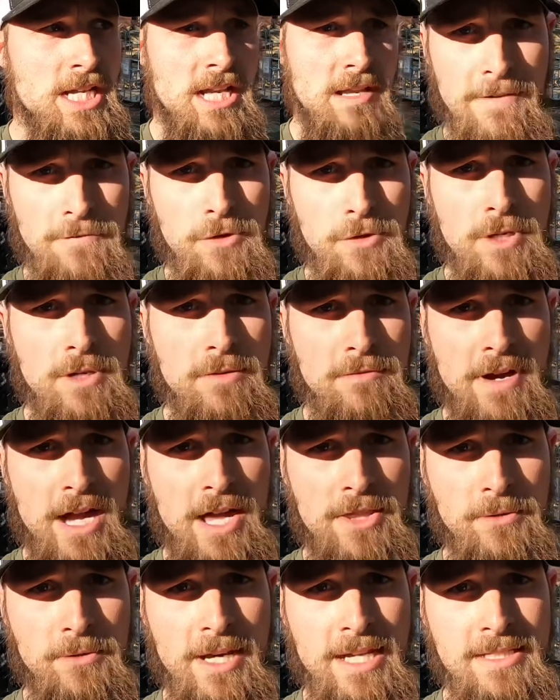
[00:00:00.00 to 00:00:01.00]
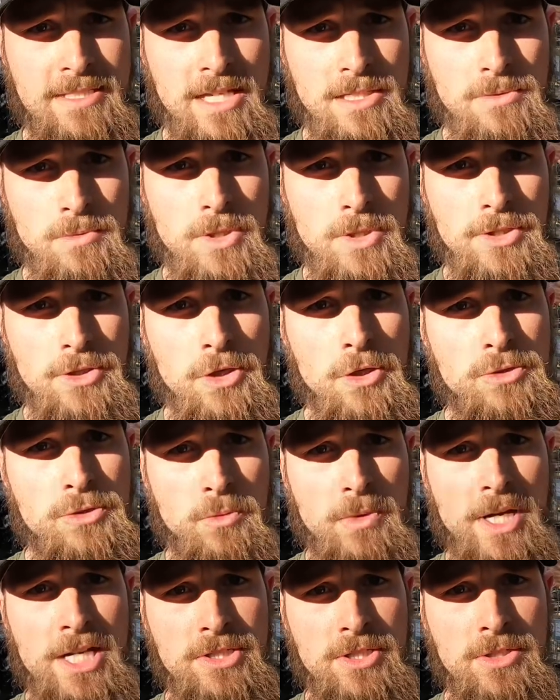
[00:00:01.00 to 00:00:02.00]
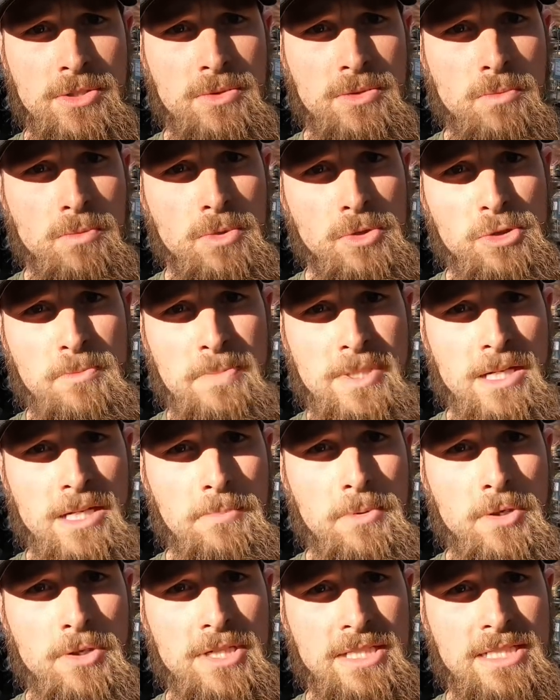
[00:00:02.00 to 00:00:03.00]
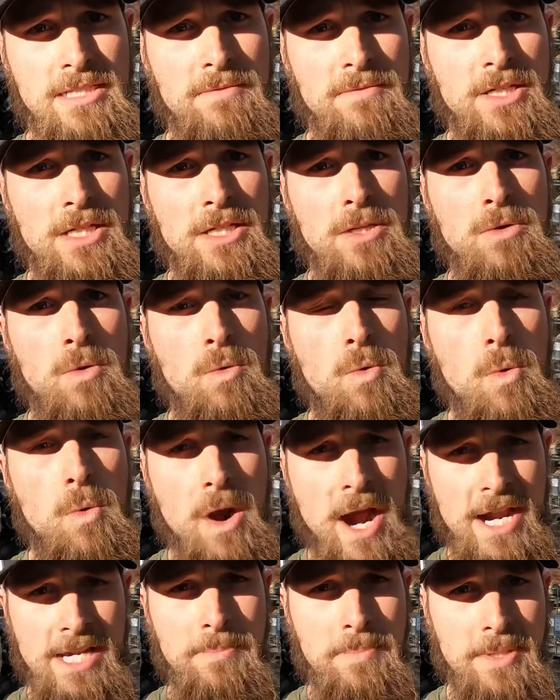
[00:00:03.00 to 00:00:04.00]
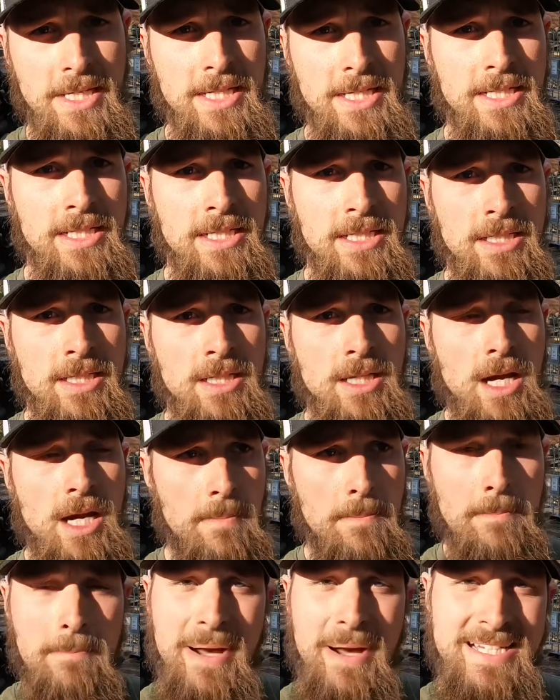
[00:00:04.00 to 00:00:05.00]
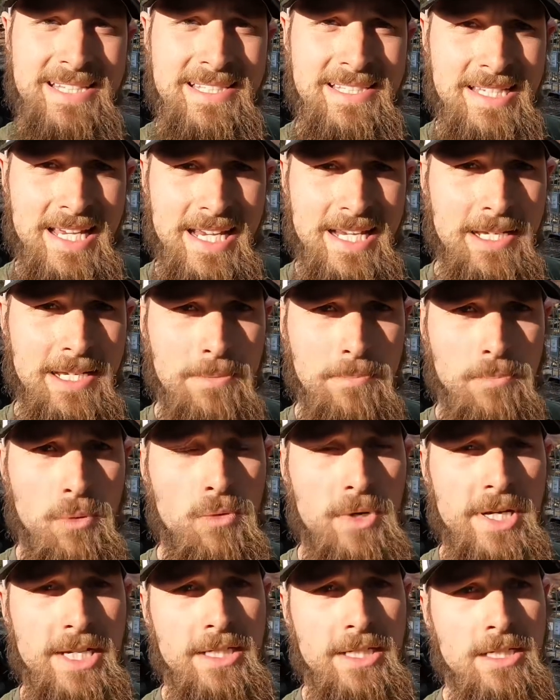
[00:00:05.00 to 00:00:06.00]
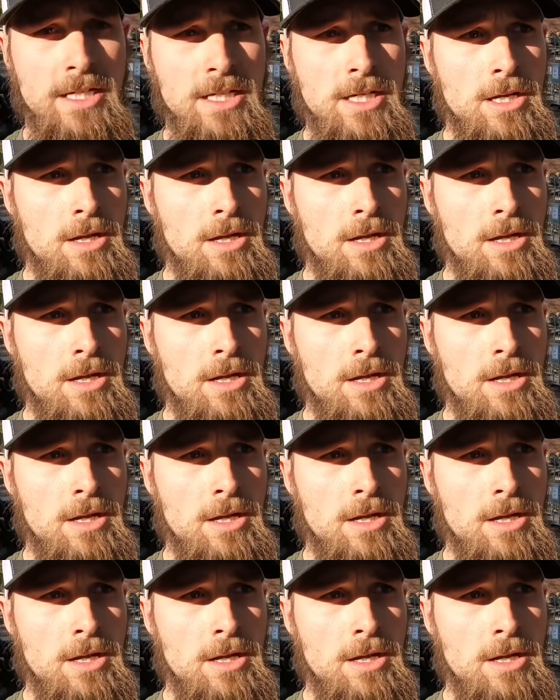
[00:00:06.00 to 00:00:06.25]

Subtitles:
If you can find the right size wood, those wedges will speed up productivity quite a bit. My second point